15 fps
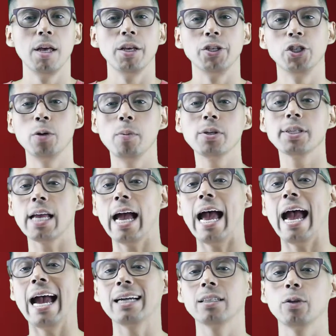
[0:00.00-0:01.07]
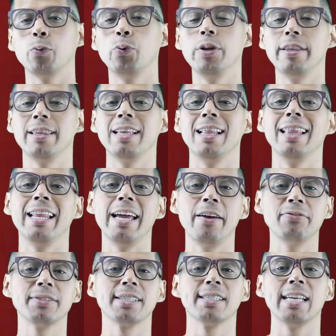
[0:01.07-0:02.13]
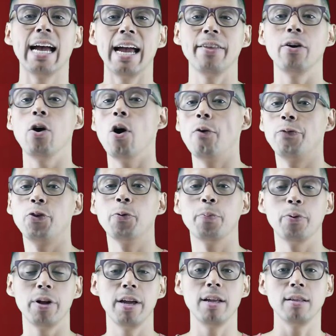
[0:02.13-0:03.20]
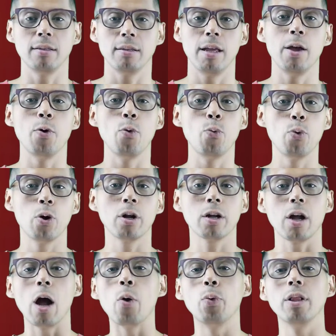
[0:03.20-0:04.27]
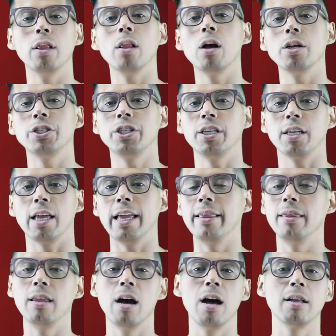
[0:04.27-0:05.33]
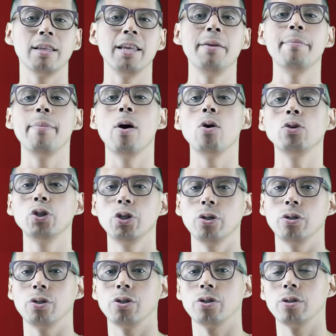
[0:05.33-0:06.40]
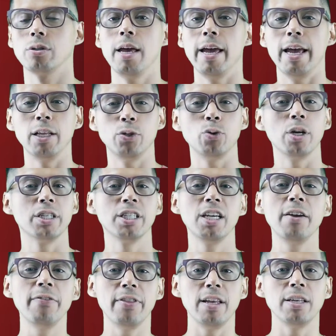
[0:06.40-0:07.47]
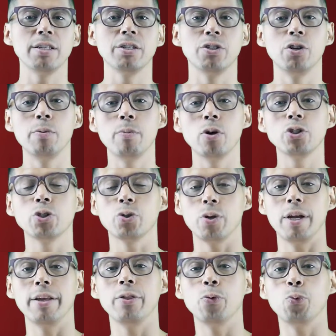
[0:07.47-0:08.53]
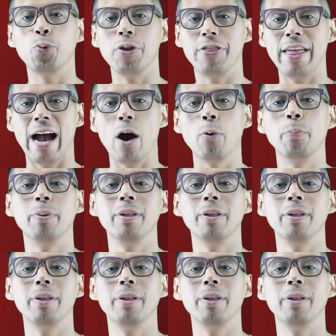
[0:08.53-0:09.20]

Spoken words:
You must act with the left side of your brain and work with logic and not emotions. And to achieve this, you must trade without